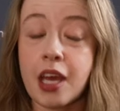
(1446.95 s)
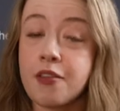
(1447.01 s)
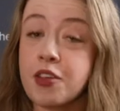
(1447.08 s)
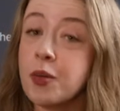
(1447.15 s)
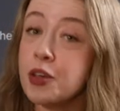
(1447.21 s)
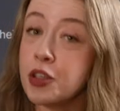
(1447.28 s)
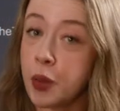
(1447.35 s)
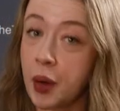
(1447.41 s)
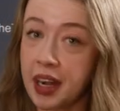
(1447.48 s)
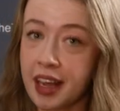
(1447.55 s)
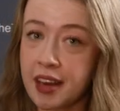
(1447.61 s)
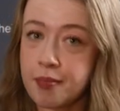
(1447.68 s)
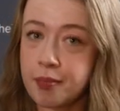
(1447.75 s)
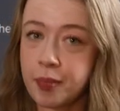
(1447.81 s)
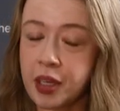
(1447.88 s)
If you enjoyed
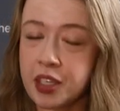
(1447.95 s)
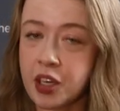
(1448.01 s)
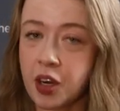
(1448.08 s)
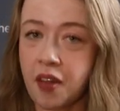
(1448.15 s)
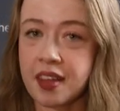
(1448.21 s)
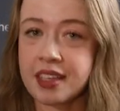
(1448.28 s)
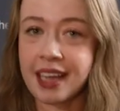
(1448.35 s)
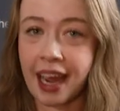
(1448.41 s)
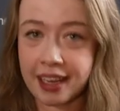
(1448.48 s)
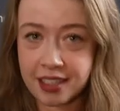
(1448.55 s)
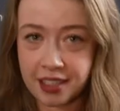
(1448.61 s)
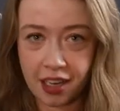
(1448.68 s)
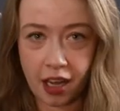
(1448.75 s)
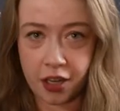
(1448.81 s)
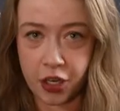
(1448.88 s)
it, please go to
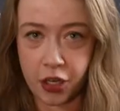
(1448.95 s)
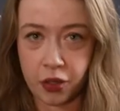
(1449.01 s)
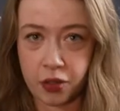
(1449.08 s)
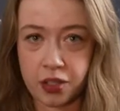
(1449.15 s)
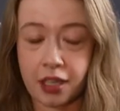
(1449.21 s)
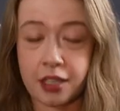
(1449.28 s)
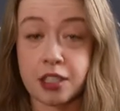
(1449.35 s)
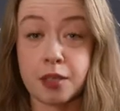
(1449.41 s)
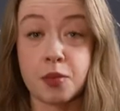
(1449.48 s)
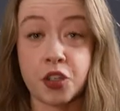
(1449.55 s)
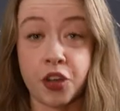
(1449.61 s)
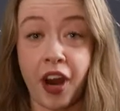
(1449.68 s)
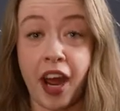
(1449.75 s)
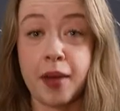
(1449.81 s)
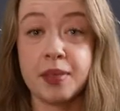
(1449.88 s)
thetexan.news and
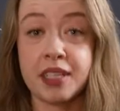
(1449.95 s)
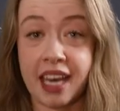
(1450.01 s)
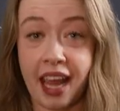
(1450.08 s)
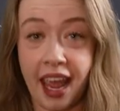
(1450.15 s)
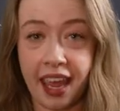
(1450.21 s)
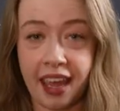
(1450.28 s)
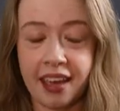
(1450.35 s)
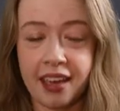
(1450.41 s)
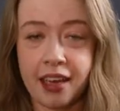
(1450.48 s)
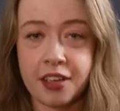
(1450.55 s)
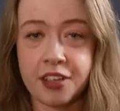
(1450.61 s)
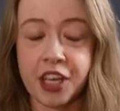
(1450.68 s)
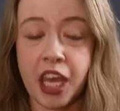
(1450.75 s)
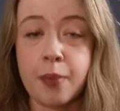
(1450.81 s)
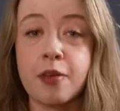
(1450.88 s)
subscribe today
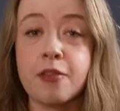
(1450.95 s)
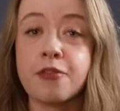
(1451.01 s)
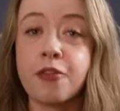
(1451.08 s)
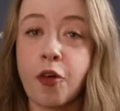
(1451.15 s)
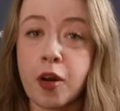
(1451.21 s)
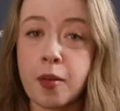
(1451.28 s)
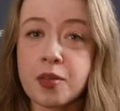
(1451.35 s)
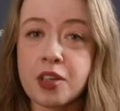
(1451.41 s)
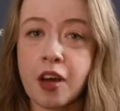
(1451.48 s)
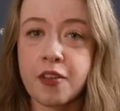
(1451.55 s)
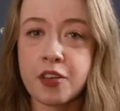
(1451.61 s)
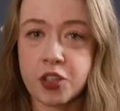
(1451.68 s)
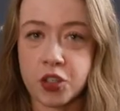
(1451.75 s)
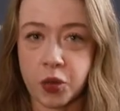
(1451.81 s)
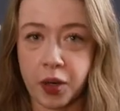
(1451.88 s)
to keep informed on
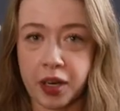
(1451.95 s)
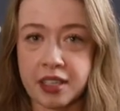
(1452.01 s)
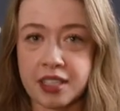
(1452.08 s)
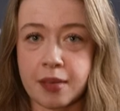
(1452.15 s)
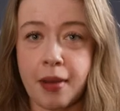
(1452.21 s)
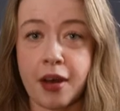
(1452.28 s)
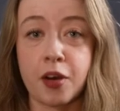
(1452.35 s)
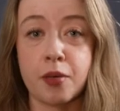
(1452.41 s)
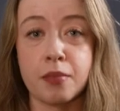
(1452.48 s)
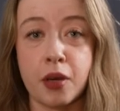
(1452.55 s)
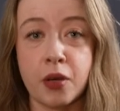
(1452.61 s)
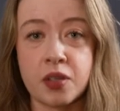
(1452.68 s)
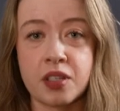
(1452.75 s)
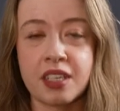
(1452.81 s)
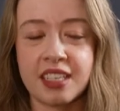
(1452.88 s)
the stories that matter
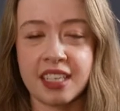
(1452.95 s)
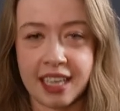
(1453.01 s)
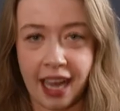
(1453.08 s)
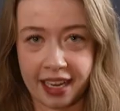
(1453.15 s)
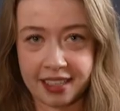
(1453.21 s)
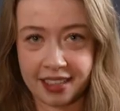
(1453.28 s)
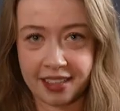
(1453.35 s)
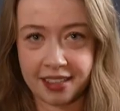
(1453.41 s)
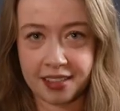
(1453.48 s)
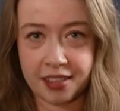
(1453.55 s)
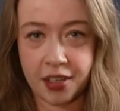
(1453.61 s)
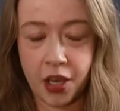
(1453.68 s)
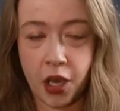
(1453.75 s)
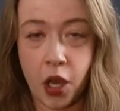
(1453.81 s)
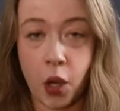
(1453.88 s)
most to Texans.
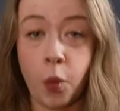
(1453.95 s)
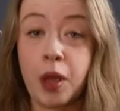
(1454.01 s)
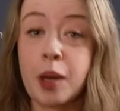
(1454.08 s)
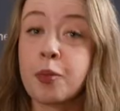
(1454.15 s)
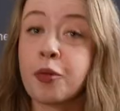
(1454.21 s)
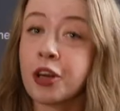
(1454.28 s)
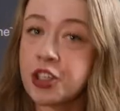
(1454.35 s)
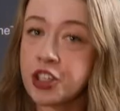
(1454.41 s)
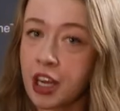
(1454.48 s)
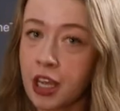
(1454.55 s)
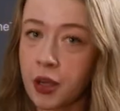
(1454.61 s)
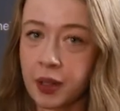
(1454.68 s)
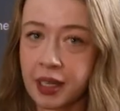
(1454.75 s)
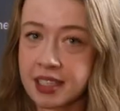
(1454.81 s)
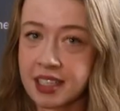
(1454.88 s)
We appreciate
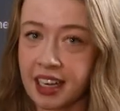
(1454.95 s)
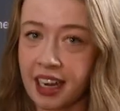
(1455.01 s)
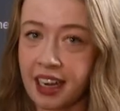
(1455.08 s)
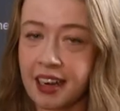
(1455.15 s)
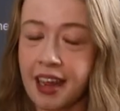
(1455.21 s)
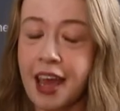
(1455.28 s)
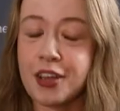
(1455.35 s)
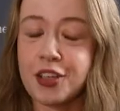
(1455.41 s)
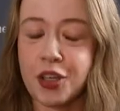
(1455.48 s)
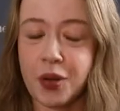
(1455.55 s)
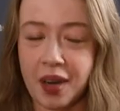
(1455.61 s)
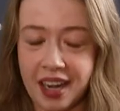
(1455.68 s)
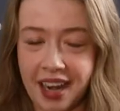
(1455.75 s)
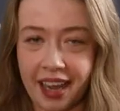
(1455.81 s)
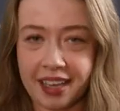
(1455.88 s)
you listening, and tune
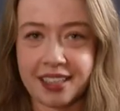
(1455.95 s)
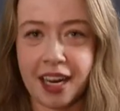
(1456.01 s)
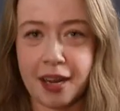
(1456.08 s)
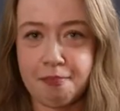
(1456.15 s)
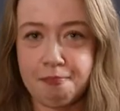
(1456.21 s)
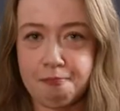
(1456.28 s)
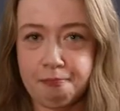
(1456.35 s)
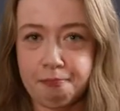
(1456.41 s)
in next time.